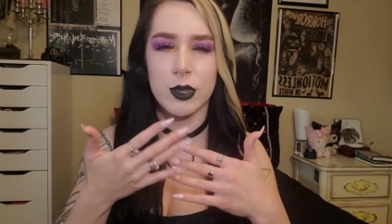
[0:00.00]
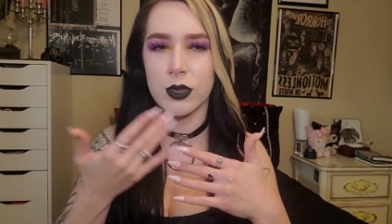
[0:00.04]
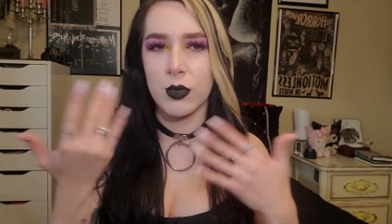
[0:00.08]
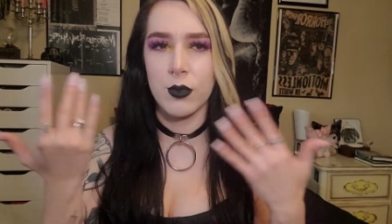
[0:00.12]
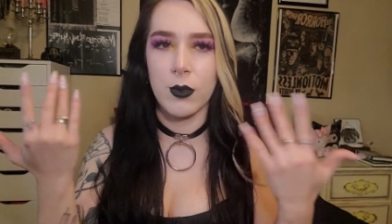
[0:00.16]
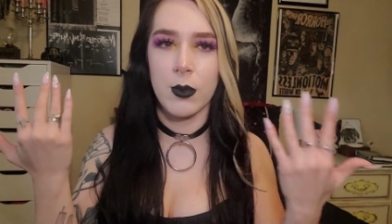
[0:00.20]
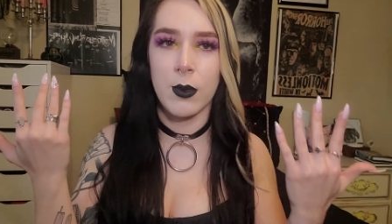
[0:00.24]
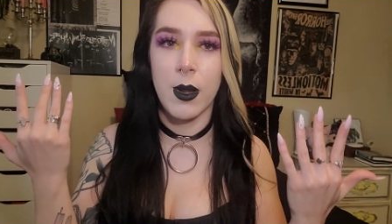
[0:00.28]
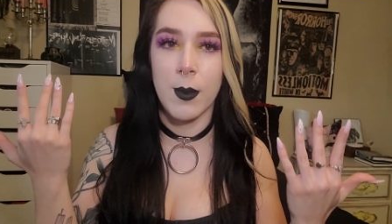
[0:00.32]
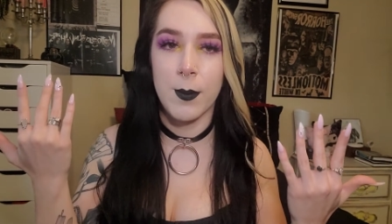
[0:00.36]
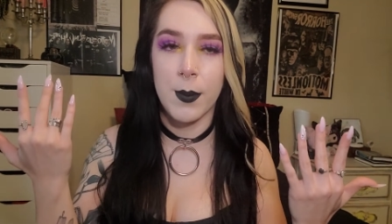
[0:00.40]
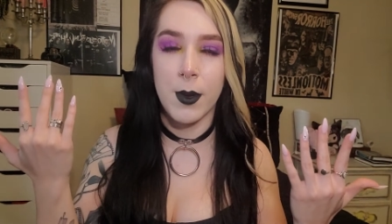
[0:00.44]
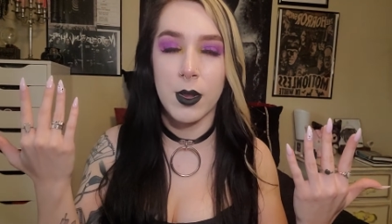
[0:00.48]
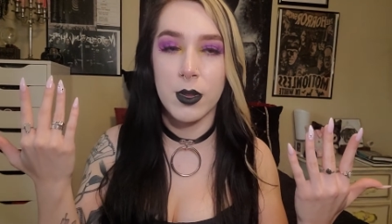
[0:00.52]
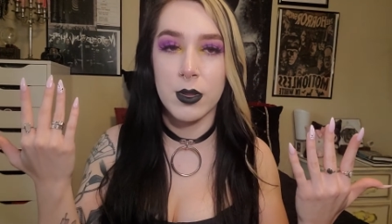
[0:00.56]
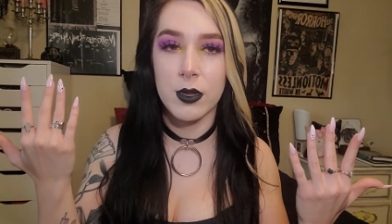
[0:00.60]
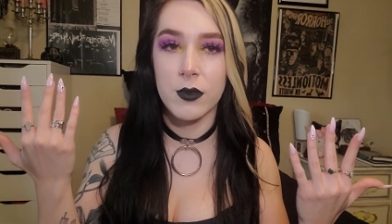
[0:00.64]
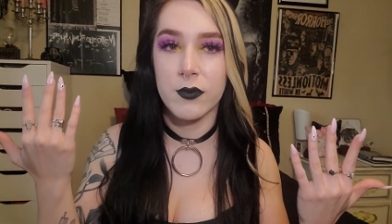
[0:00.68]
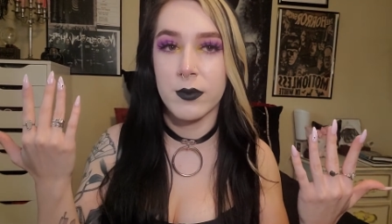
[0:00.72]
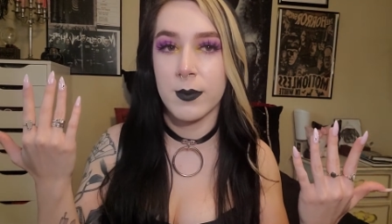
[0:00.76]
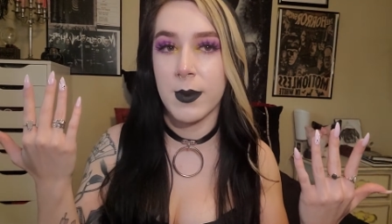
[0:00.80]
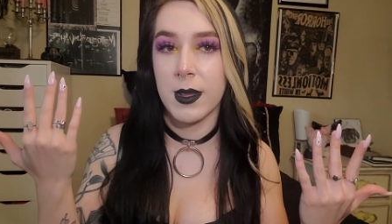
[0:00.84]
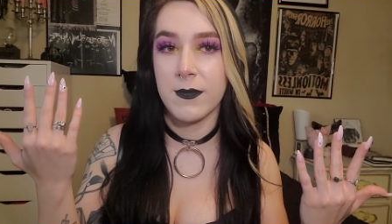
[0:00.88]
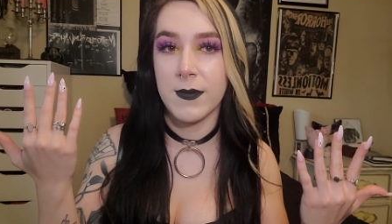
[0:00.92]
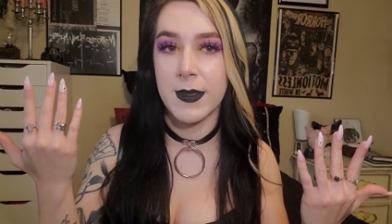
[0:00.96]
threw up all over
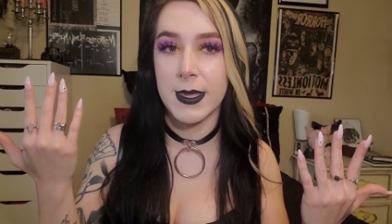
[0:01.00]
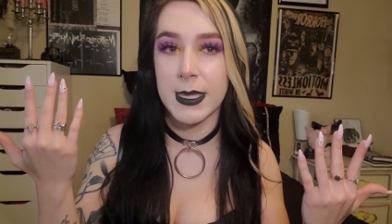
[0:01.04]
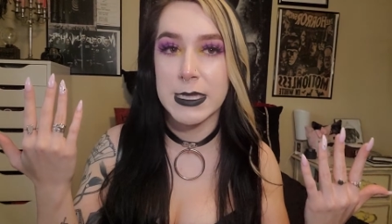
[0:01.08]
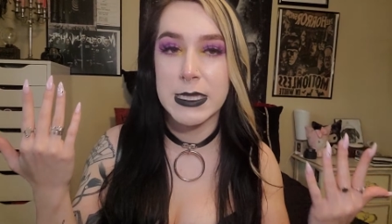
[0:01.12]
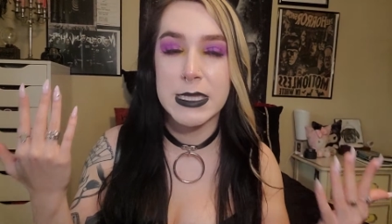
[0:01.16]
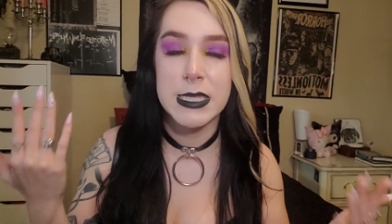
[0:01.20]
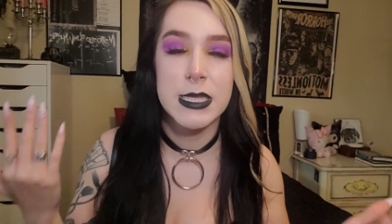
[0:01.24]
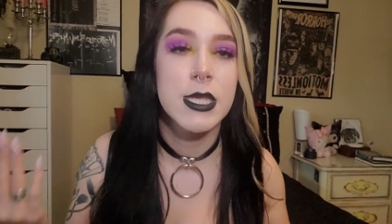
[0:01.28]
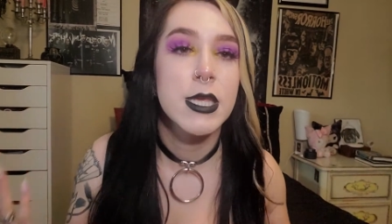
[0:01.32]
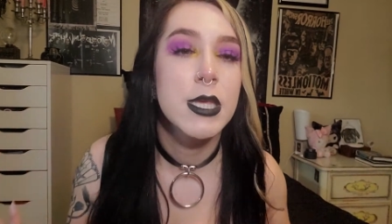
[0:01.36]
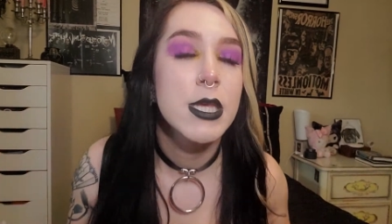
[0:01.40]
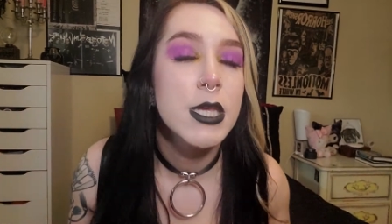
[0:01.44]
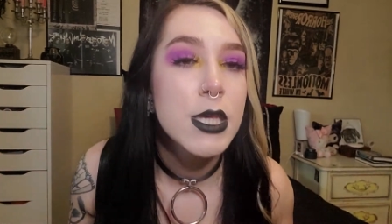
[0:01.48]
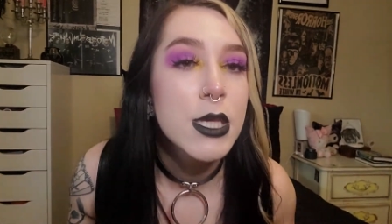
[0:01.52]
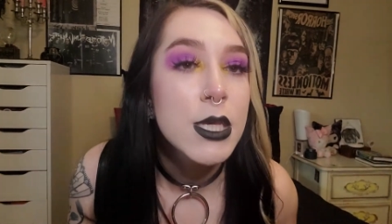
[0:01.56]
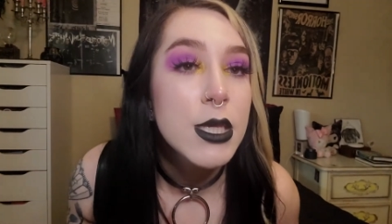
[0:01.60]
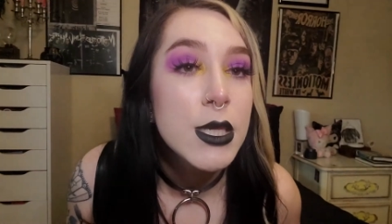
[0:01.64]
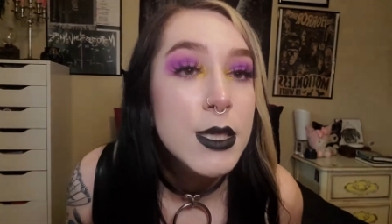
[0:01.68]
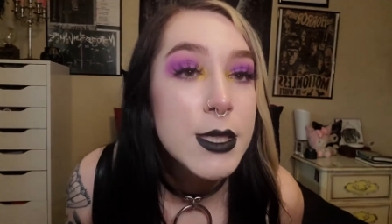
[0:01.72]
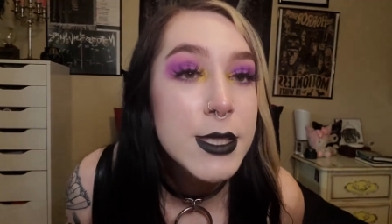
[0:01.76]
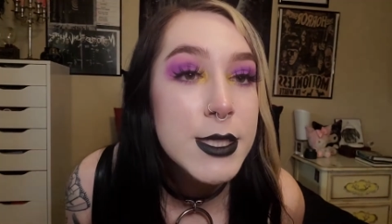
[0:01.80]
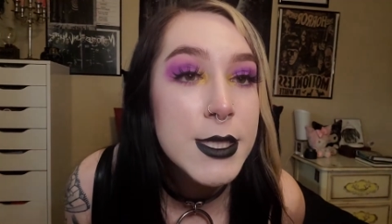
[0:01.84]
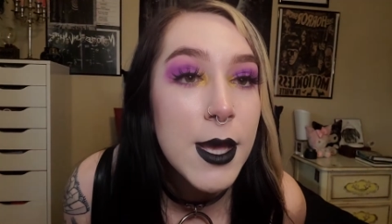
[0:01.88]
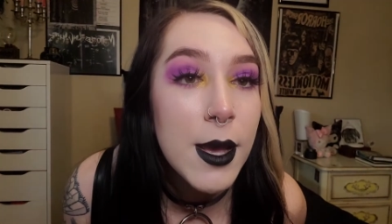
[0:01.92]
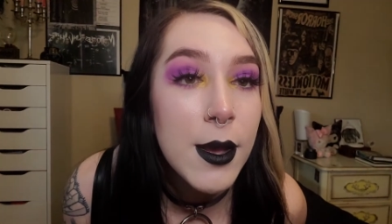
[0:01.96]
my face.
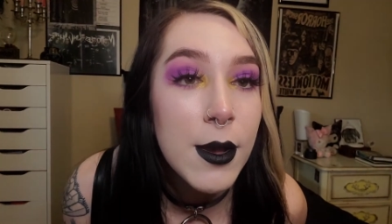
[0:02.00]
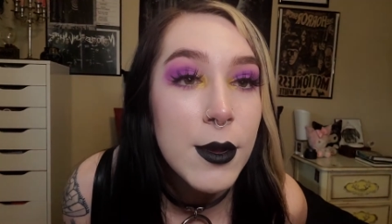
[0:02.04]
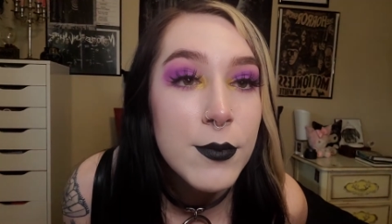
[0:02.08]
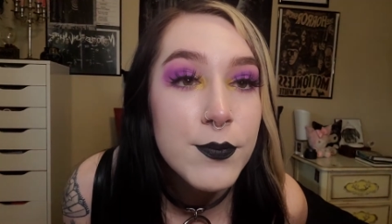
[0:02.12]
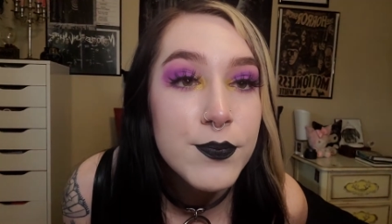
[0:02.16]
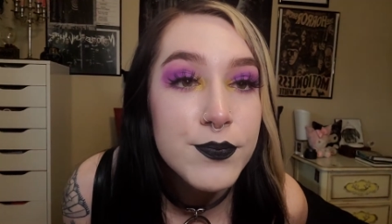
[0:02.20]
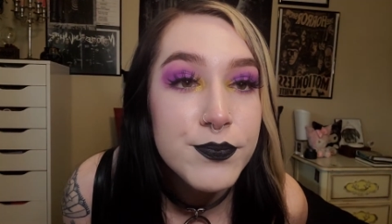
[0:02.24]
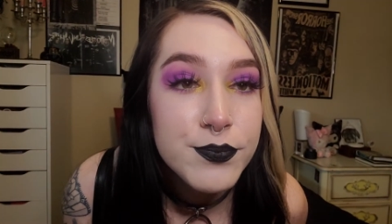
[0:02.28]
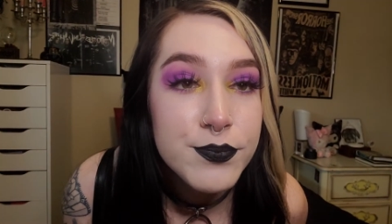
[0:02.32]
So